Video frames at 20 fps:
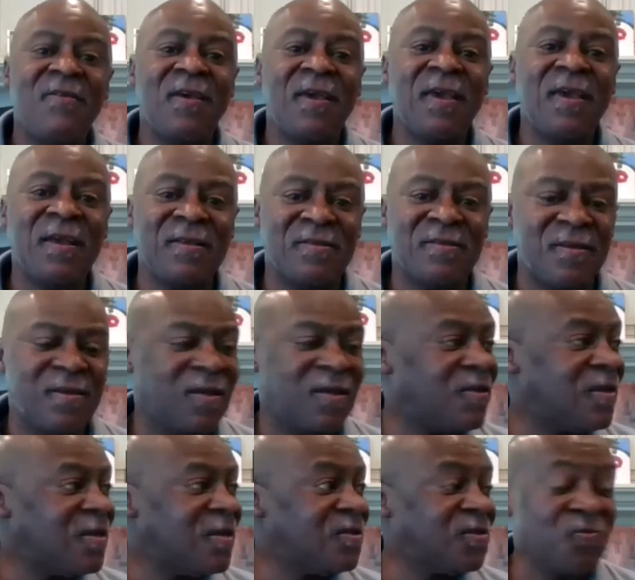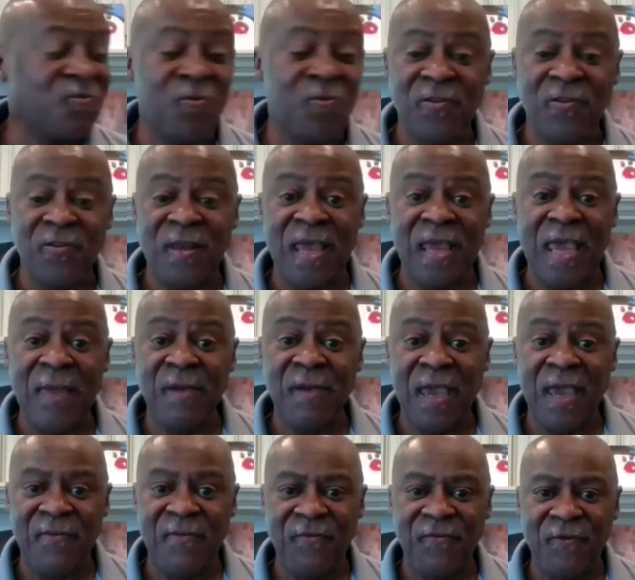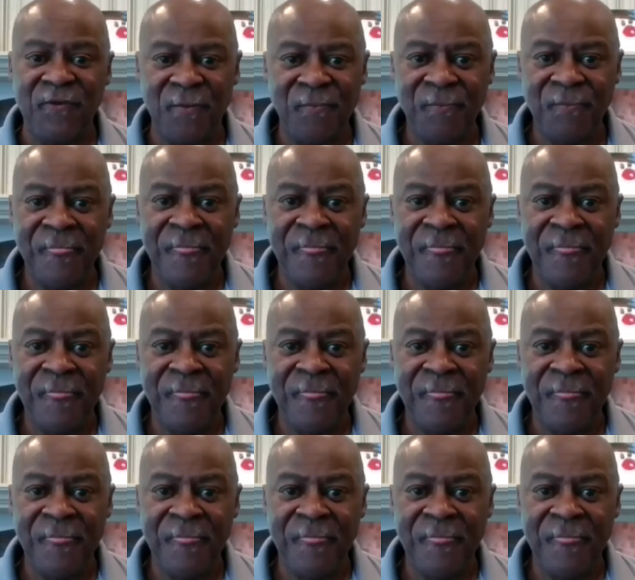Hence, this is where the name came from.